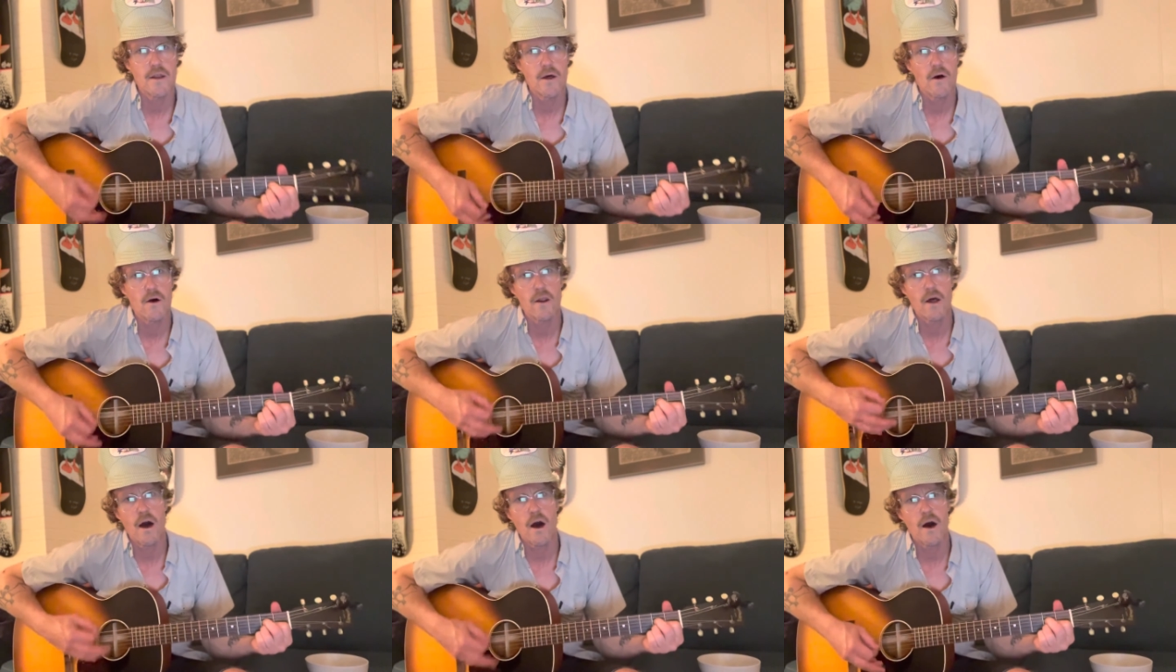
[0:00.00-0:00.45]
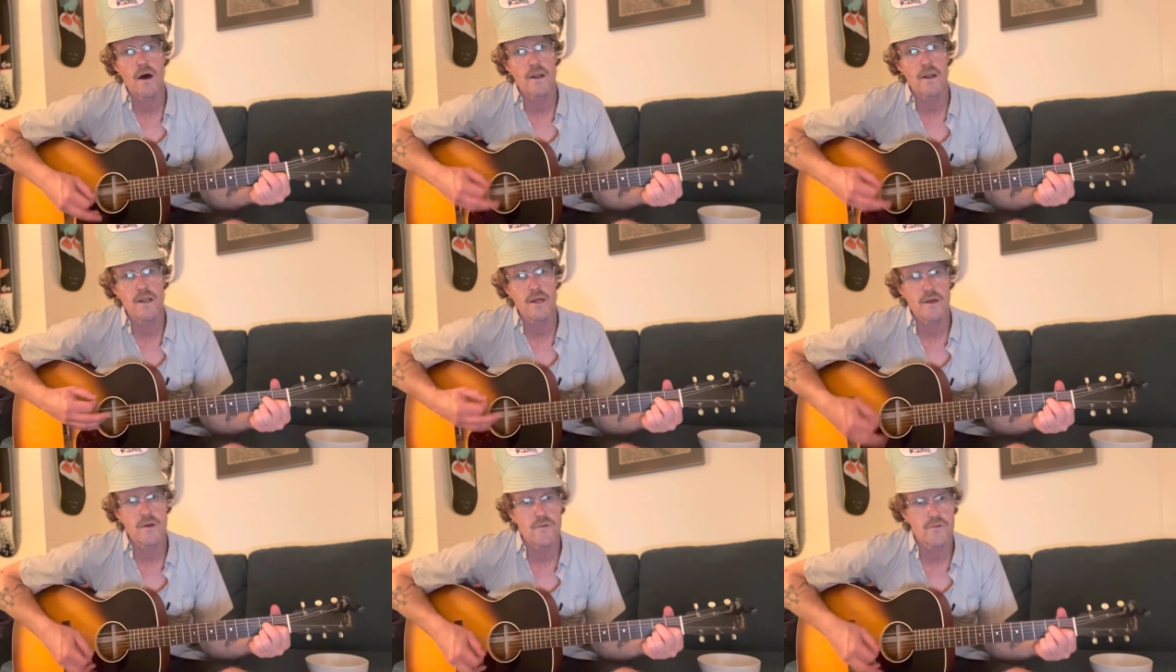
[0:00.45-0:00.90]
on a hot
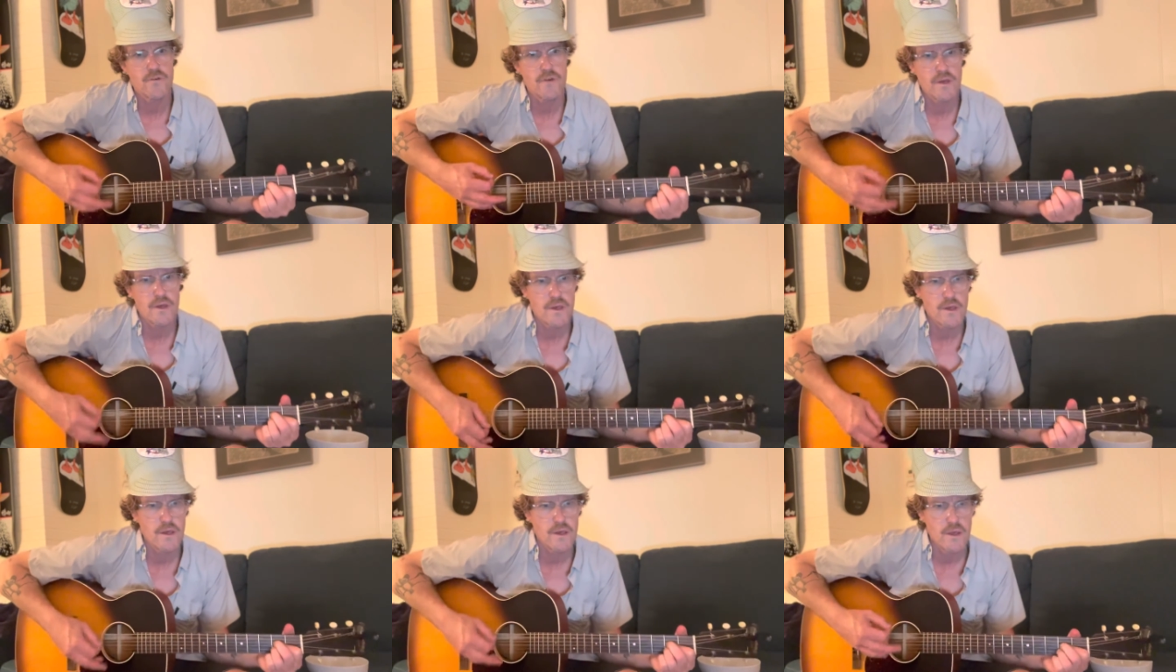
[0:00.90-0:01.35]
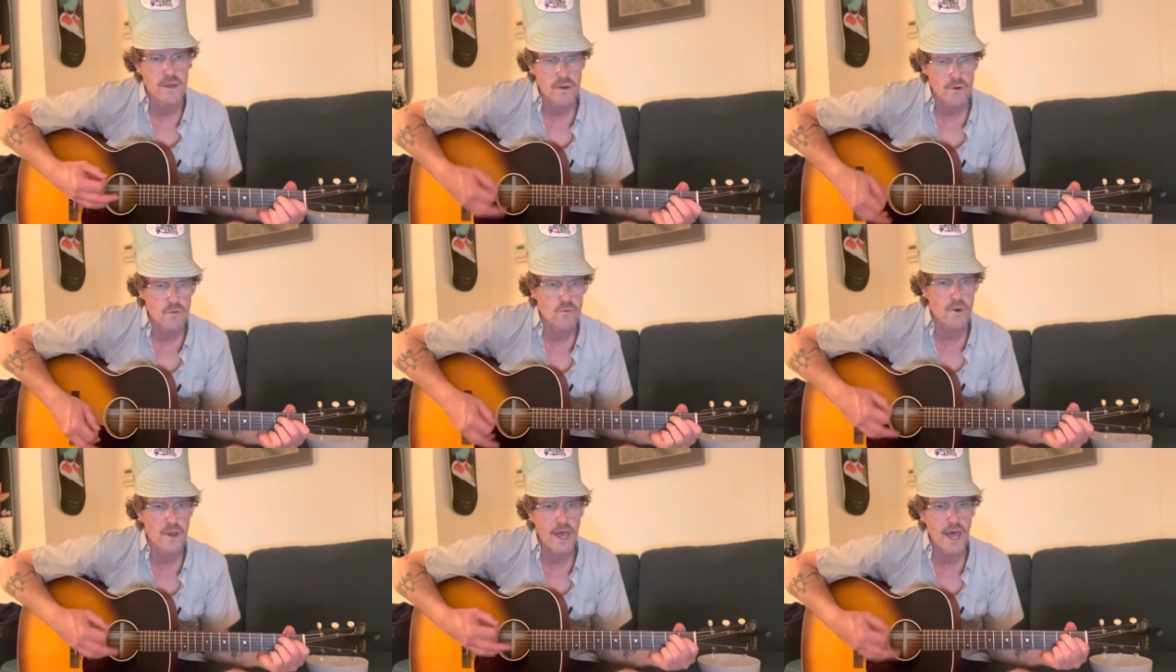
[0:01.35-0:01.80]

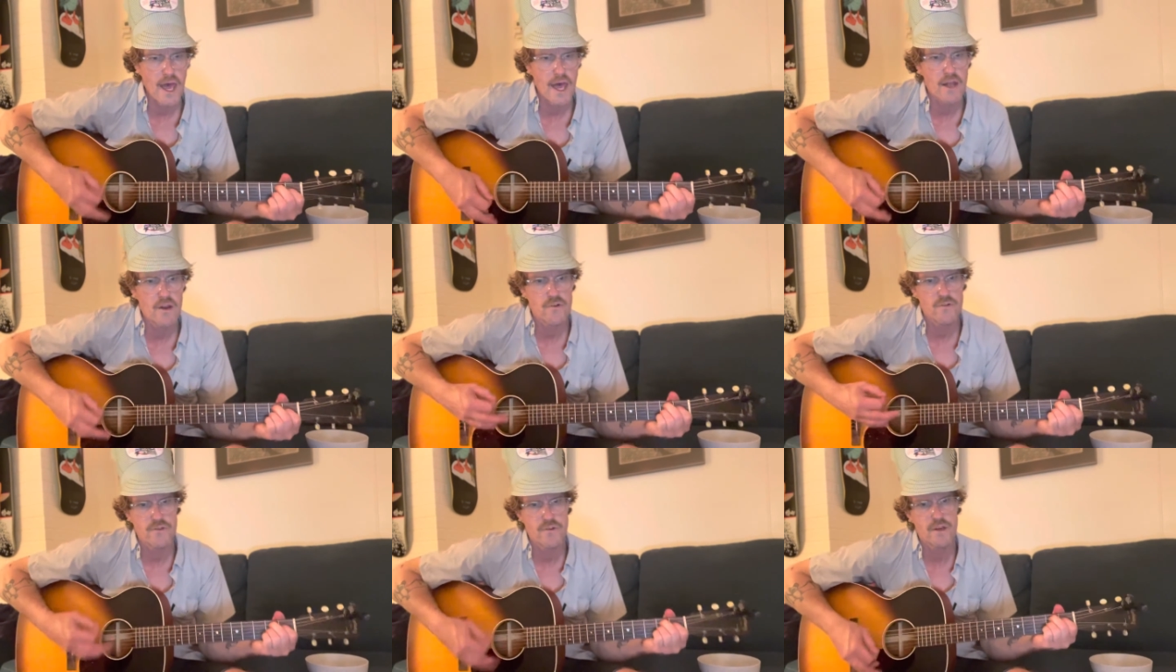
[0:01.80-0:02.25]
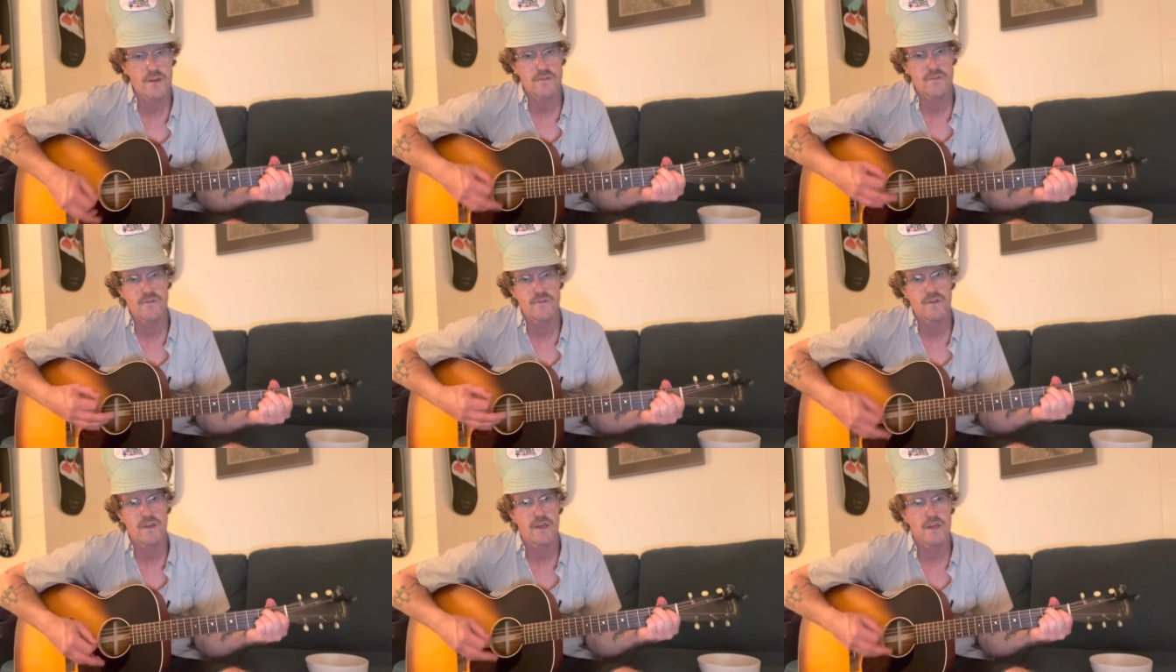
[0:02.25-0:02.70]
LZ We had our
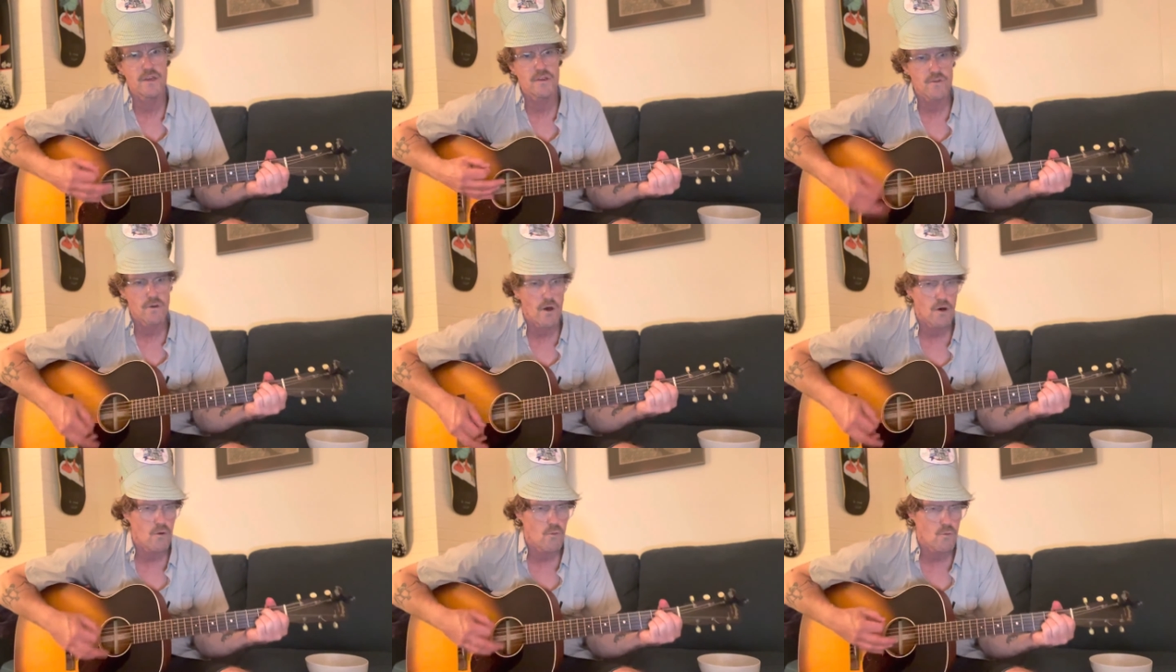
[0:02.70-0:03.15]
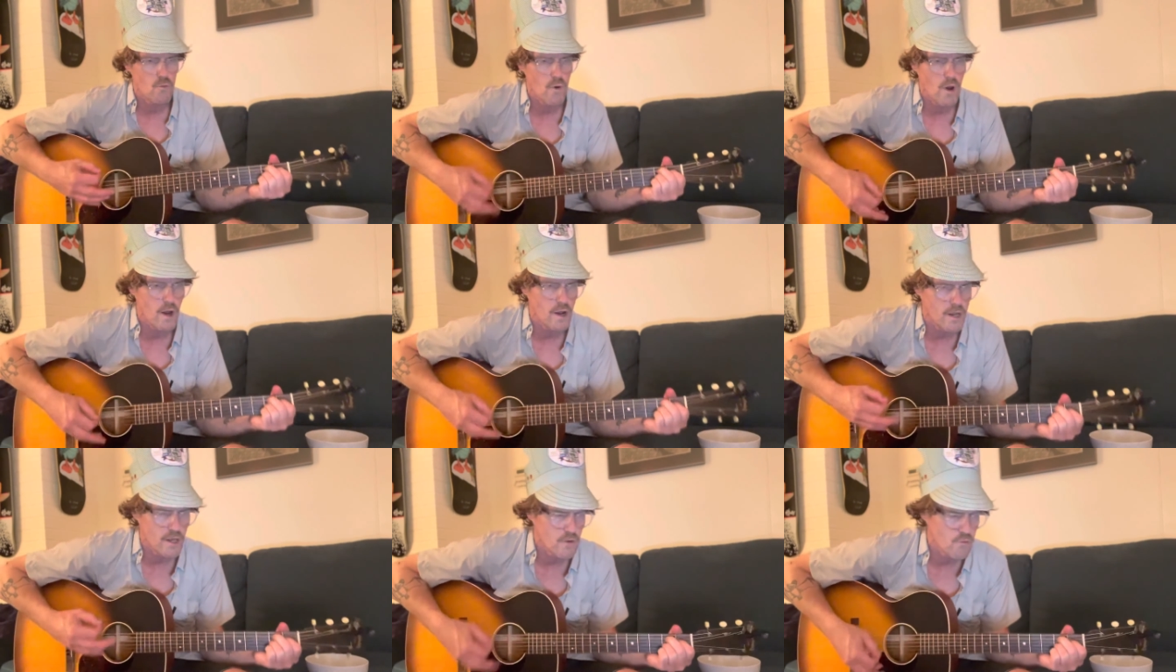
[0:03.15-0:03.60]
16s on
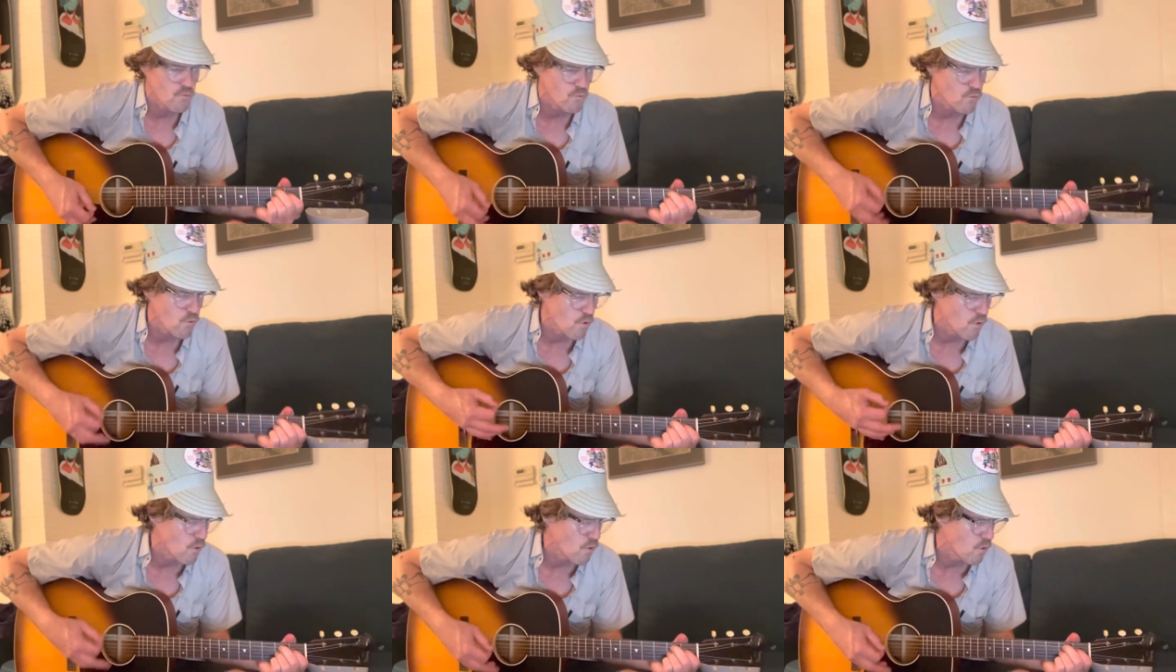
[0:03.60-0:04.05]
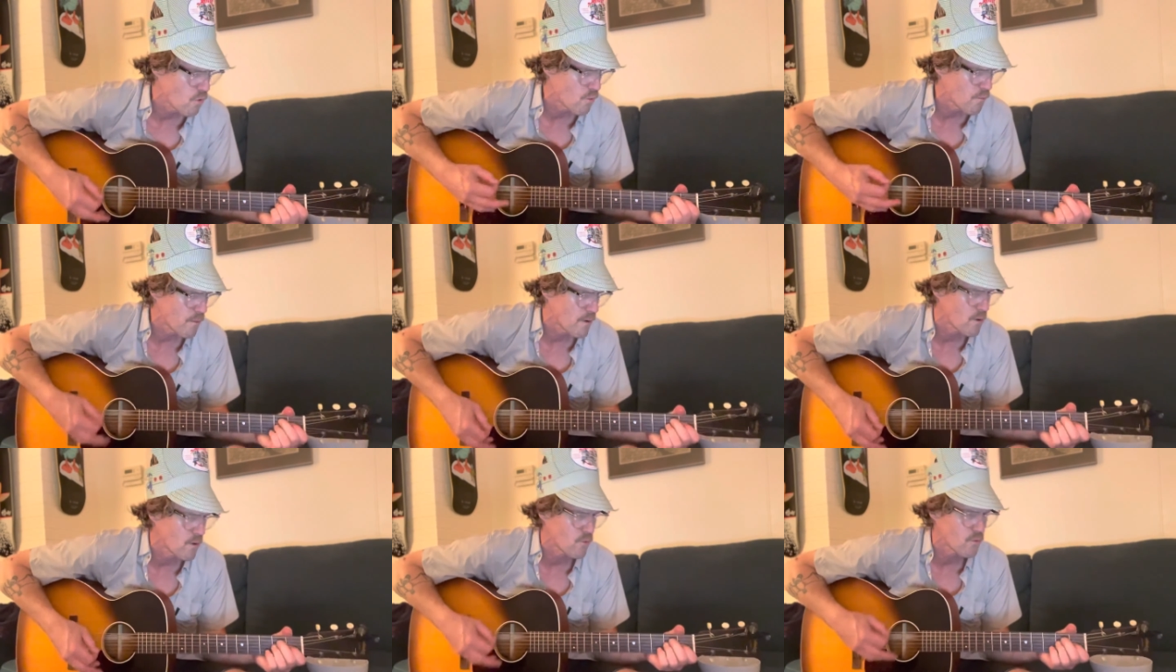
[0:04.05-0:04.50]
rock and
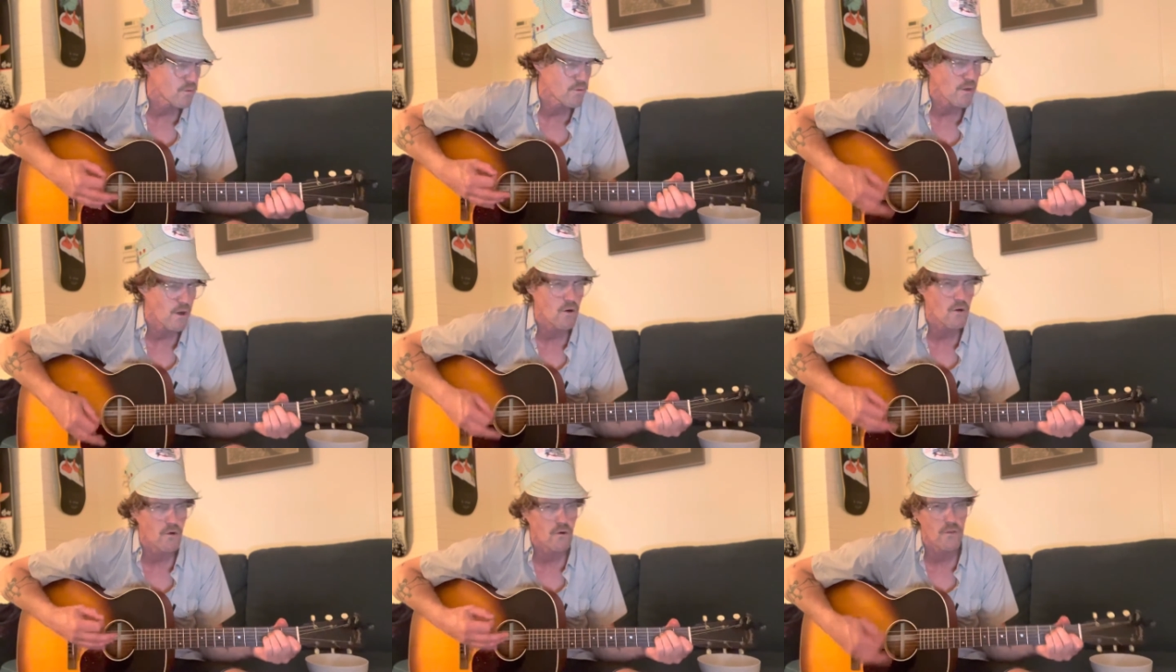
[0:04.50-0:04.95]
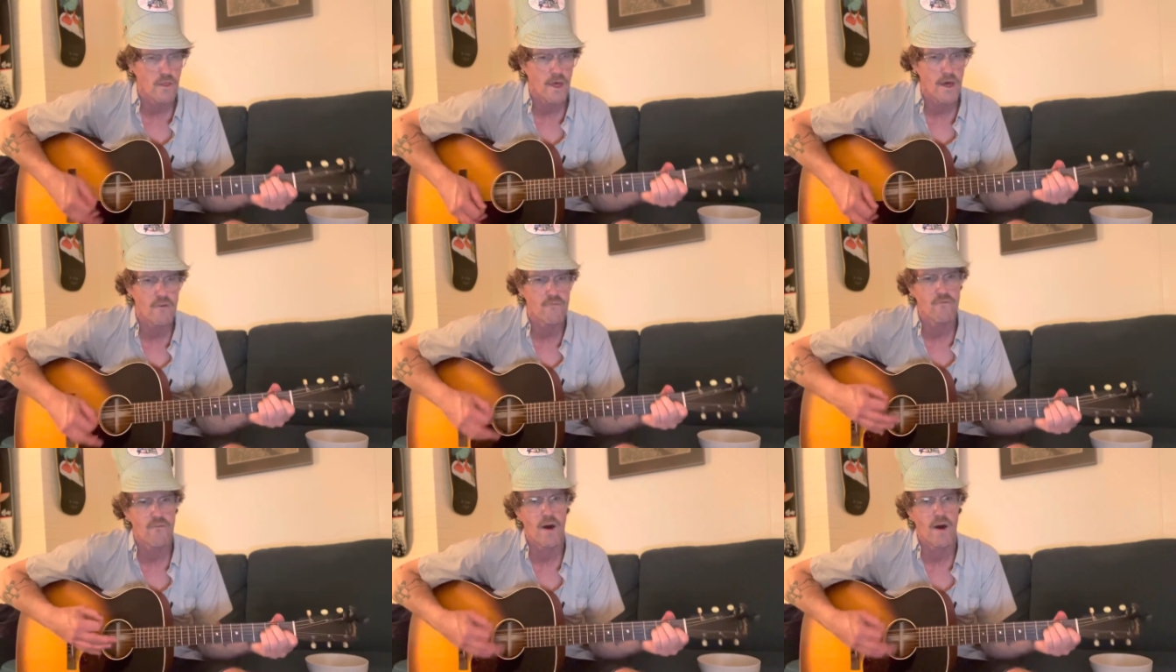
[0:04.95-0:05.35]
roll But with all that